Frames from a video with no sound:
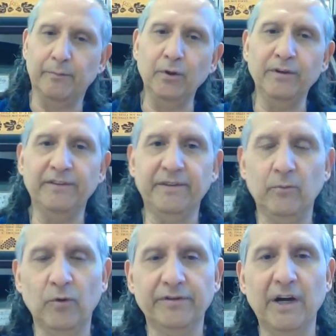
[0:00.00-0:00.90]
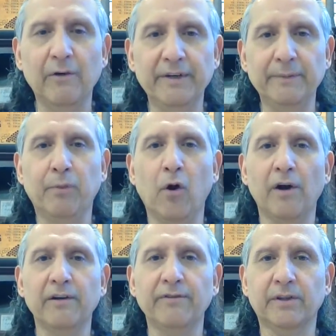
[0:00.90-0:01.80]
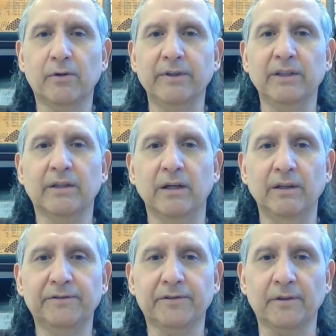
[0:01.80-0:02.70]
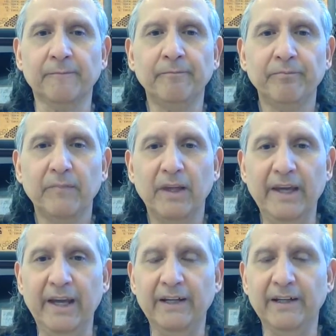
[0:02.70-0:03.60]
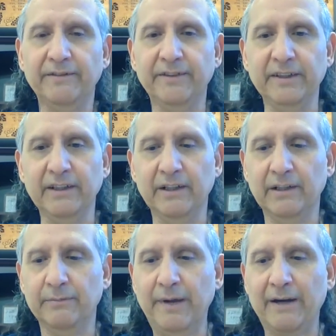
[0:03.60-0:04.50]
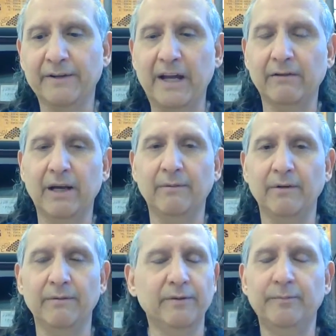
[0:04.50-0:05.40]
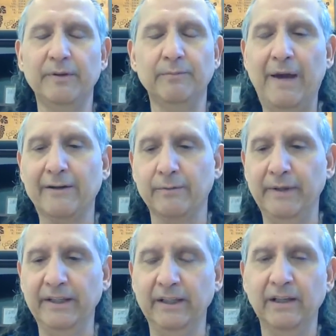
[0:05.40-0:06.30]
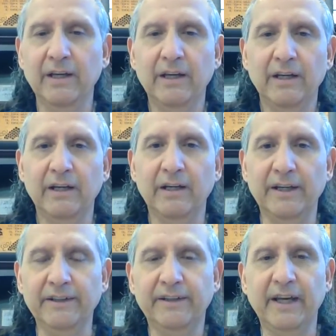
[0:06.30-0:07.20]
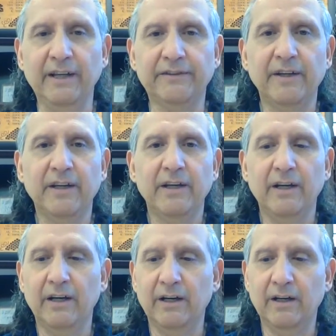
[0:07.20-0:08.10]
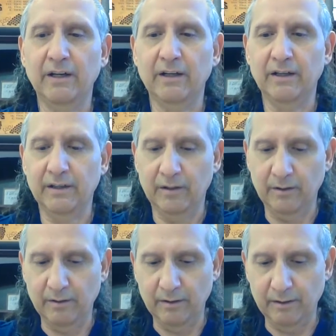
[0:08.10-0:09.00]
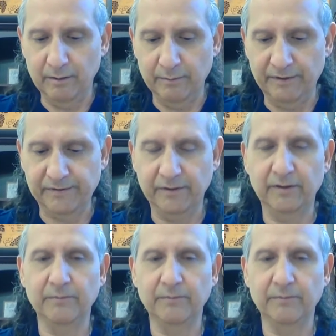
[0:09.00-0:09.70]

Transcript: Buddhism was already part of the Korean culture. And as the pattern diagram, pattern meaning indicates, Mr.